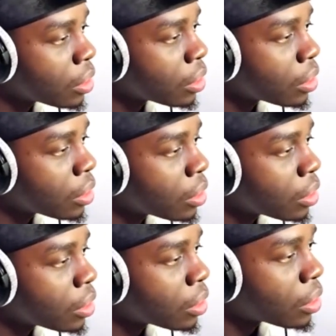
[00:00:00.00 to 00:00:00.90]
asking this
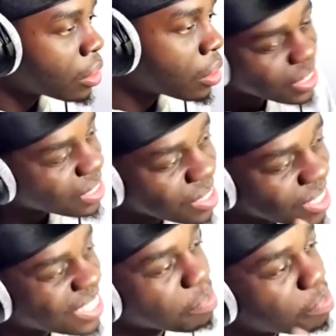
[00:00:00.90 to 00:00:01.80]
question because it's just
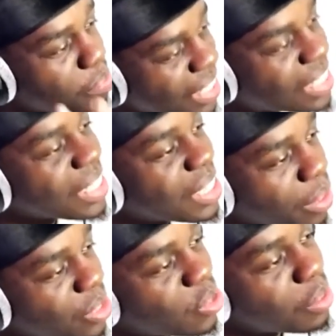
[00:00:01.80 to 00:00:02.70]
such a basic
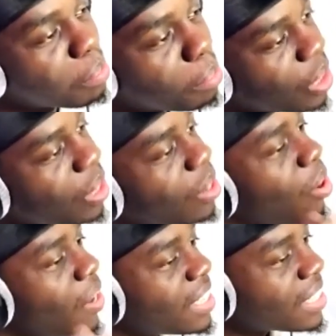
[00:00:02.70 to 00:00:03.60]
question, but
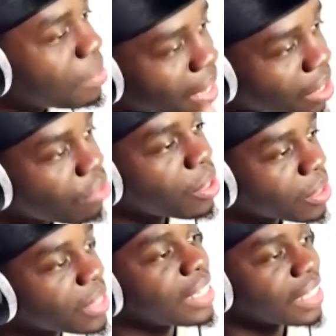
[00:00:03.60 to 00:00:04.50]
honestly, my
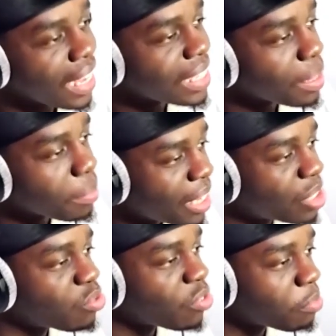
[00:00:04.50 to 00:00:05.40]
curiosity is getting the better
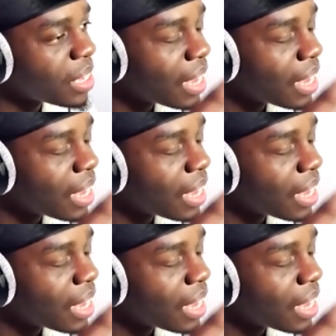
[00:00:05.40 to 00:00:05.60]
of me here.